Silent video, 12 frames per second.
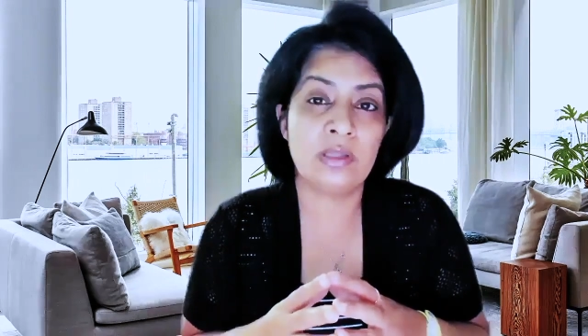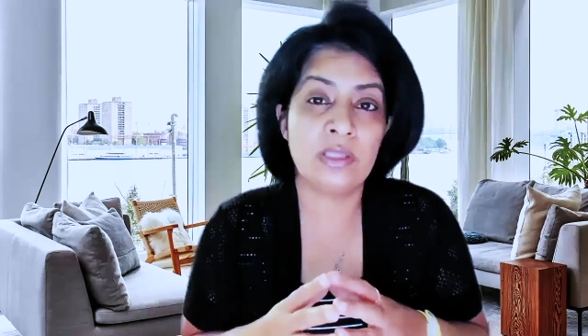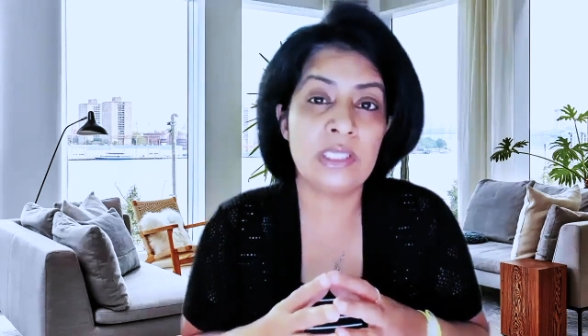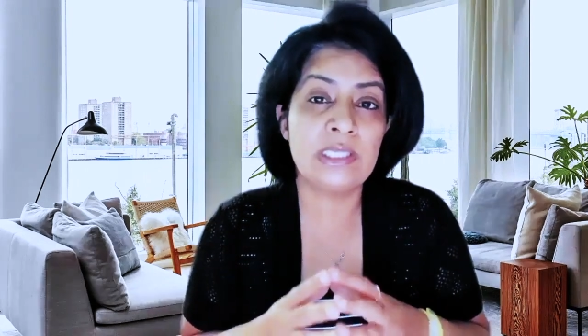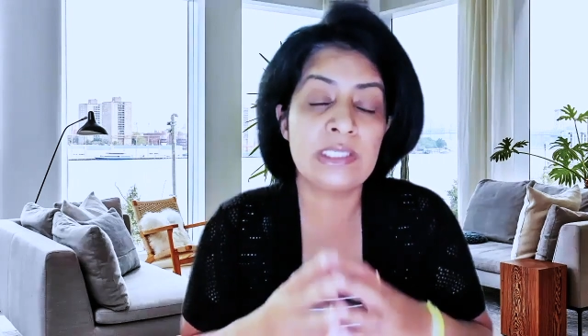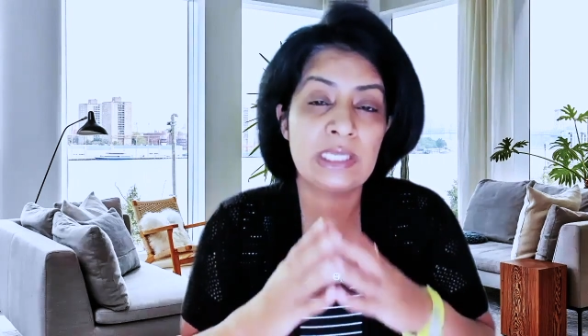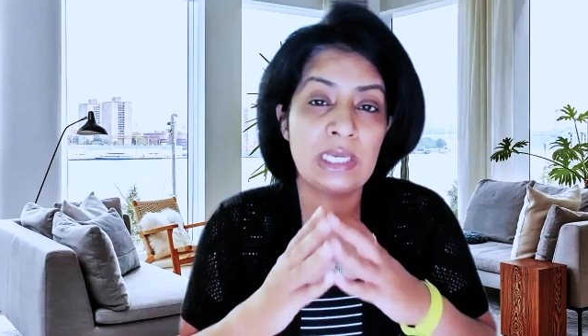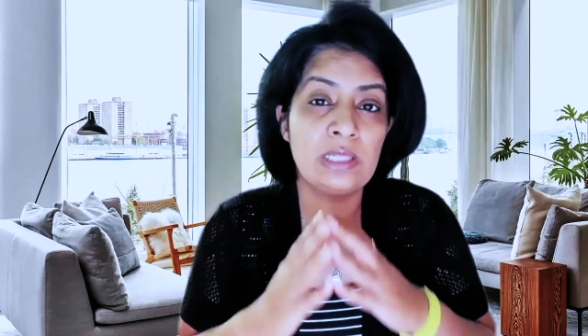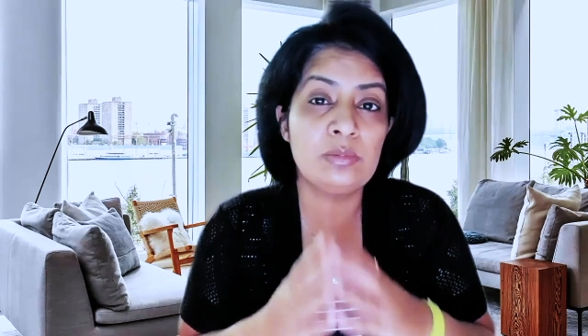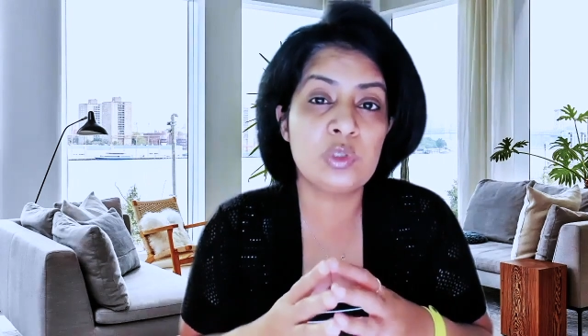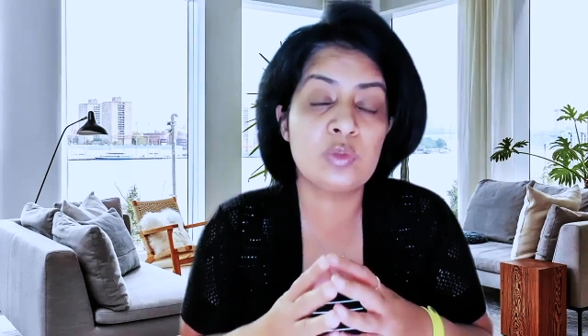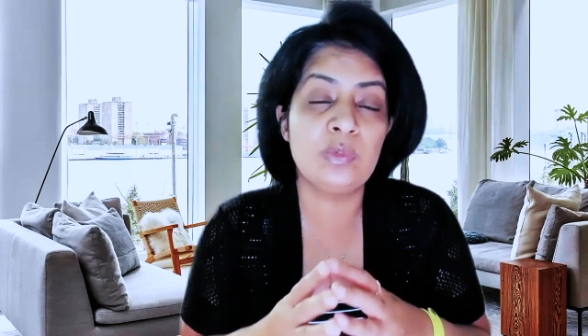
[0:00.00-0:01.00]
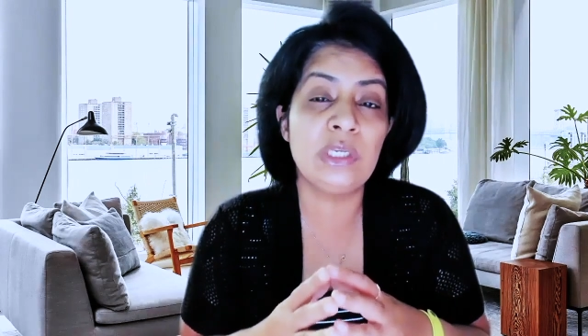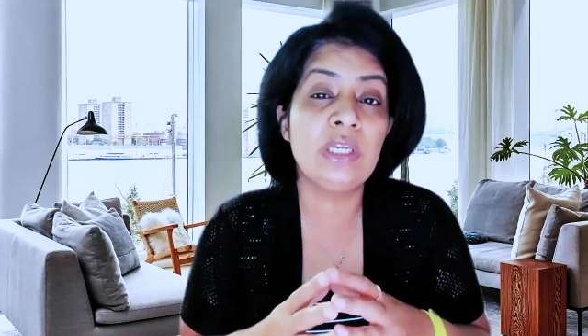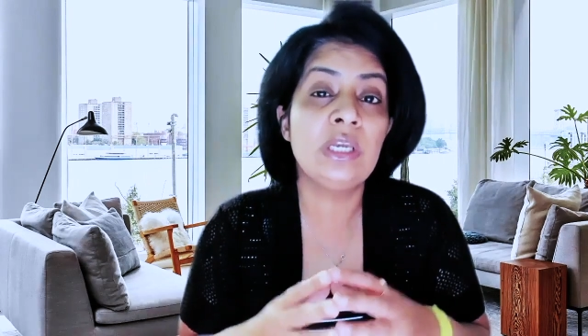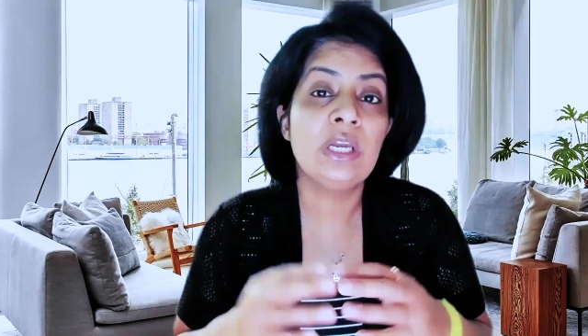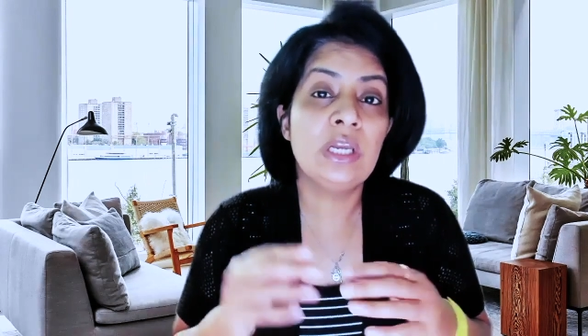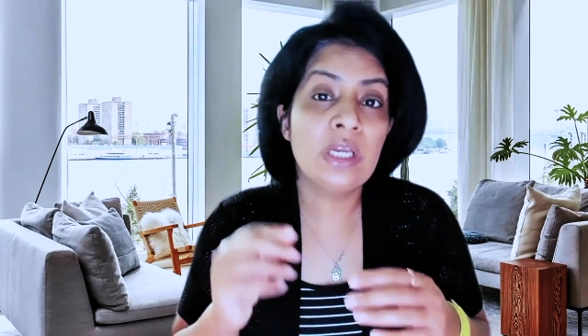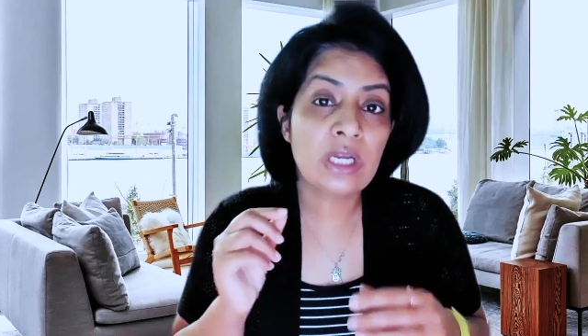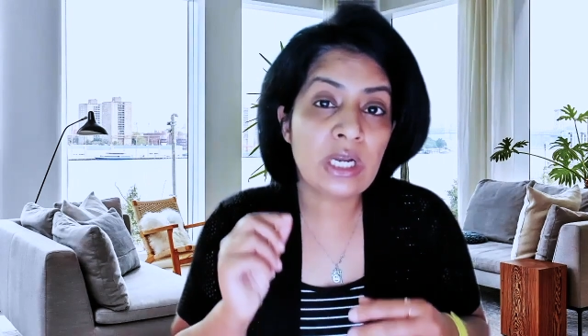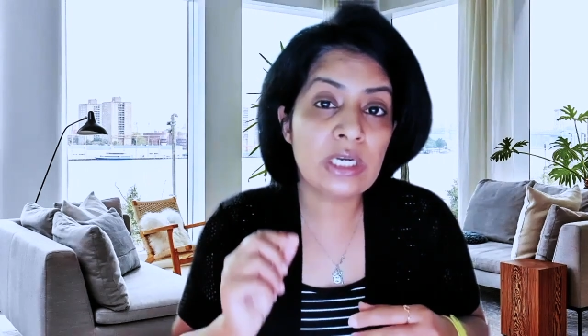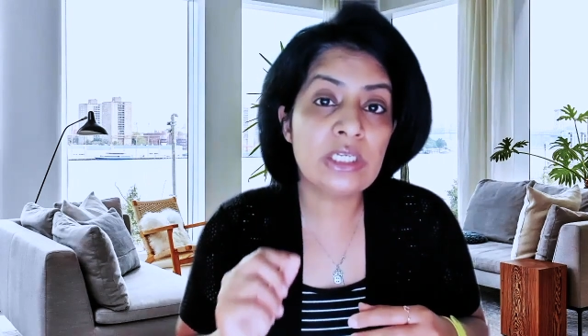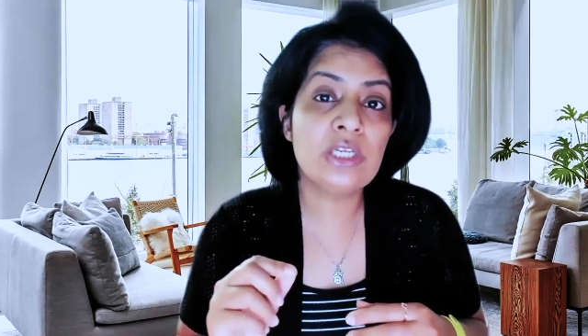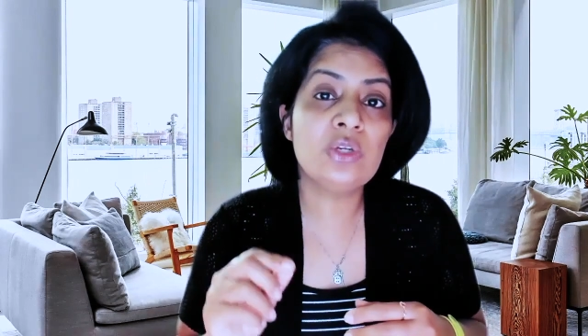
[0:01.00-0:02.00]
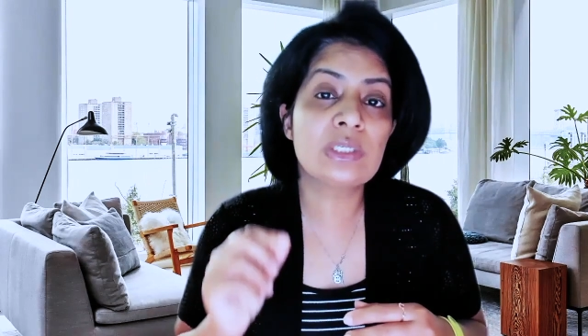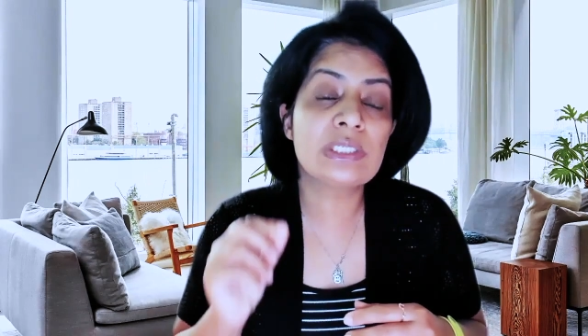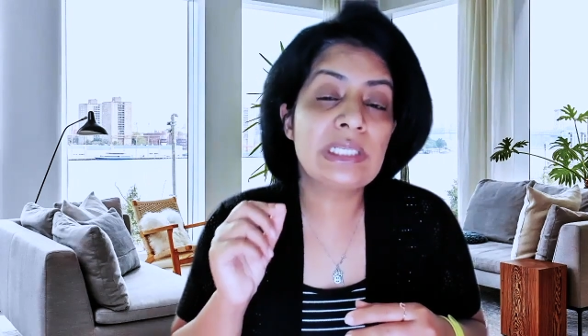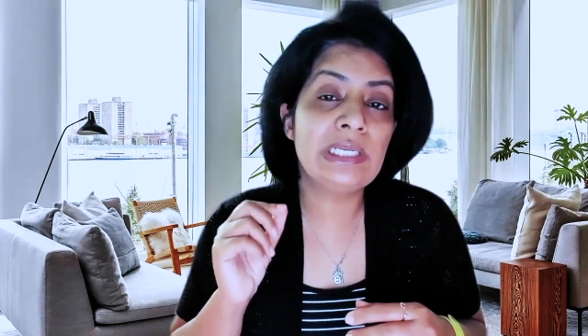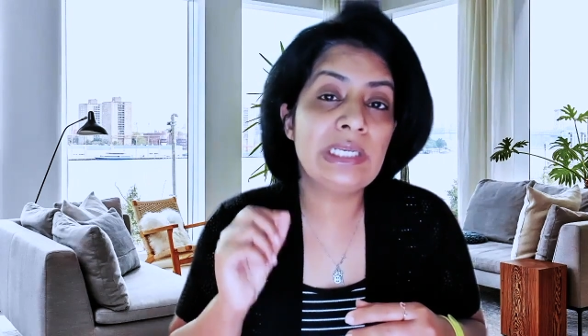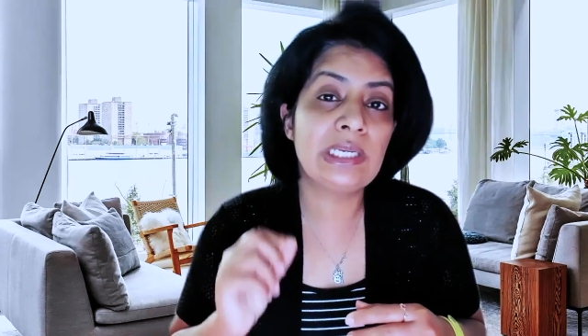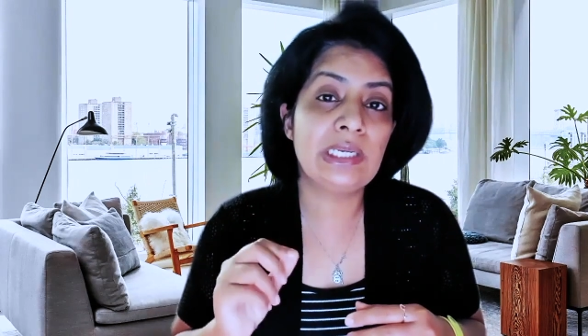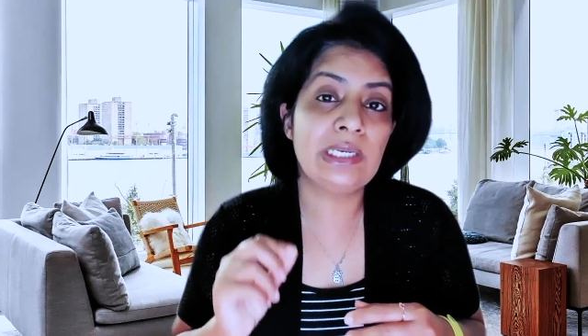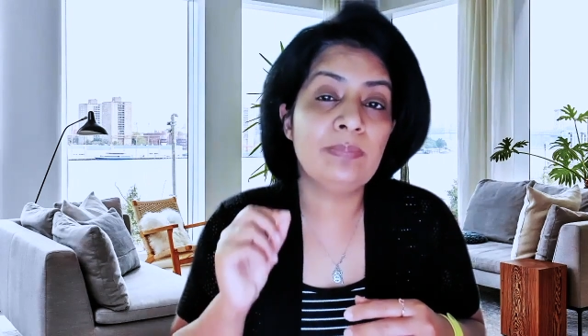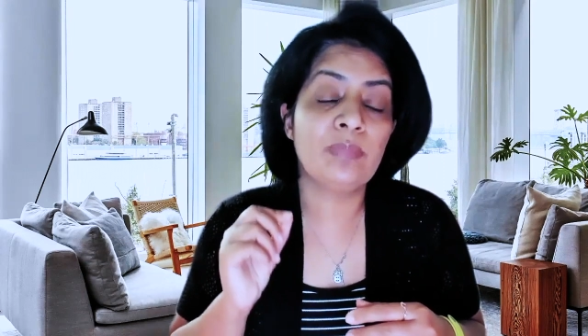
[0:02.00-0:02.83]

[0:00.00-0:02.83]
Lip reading: This helps me continuously keep